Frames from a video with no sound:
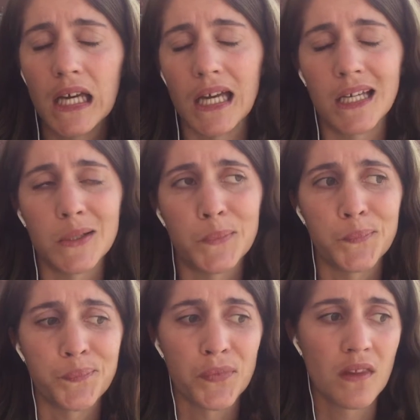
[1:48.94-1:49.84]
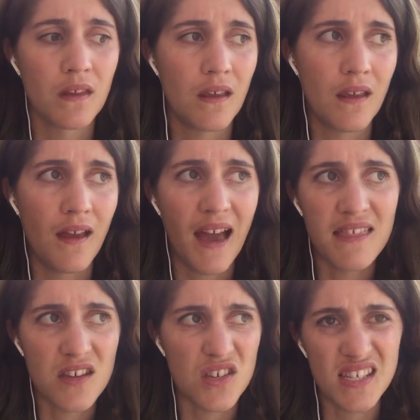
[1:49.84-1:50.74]
I
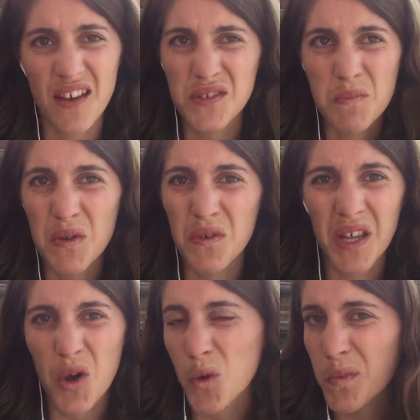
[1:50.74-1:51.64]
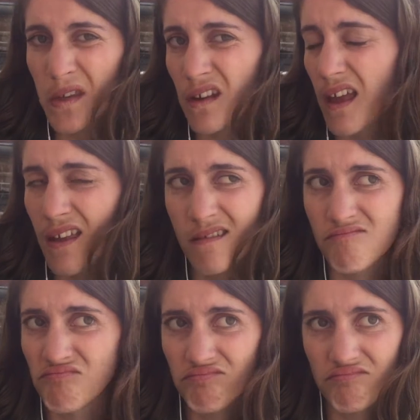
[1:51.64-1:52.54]
think you just have to be really open
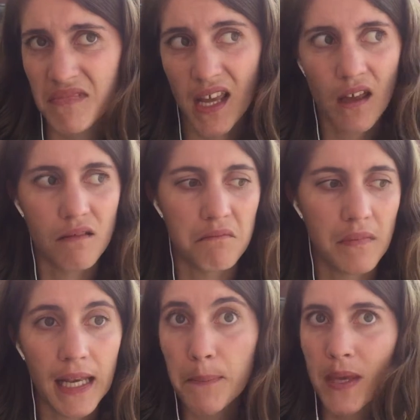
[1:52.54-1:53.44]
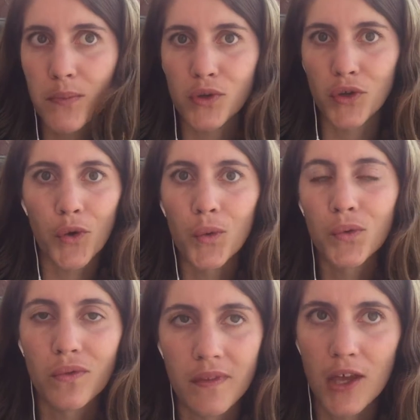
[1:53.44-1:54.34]
and let people know
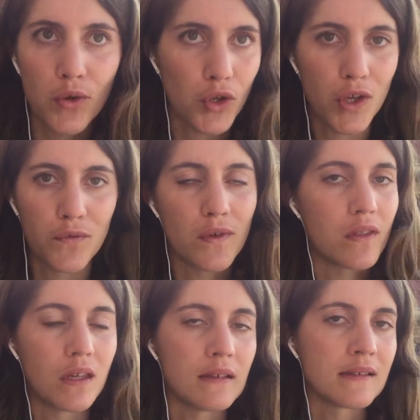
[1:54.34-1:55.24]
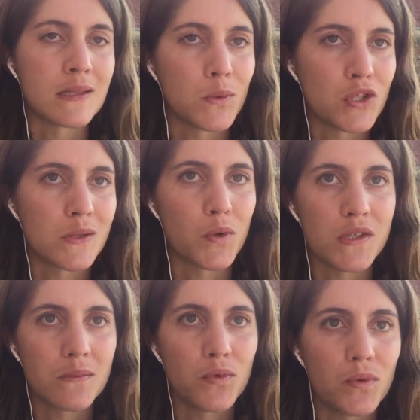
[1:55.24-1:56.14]
that you're looking for things as much as
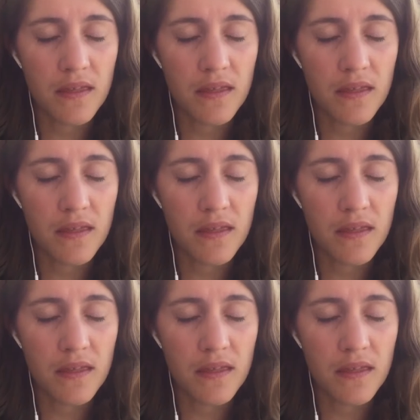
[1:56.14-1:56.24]
possible.